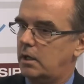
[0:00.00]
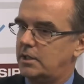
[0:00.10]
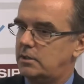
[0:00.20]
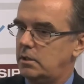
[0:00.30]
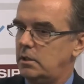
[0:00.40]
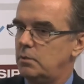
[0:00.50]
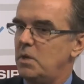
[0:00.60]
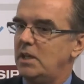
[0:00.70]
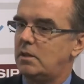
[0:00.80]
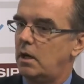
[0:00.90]
continue to
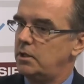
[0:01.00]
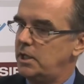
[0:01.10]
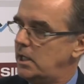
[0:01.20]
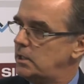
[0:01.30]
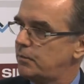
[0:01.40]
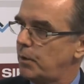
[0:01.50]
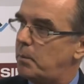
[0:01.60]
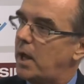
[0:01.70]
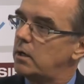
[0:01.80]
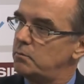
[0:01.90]
meet their needs for
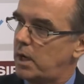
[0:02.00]
better and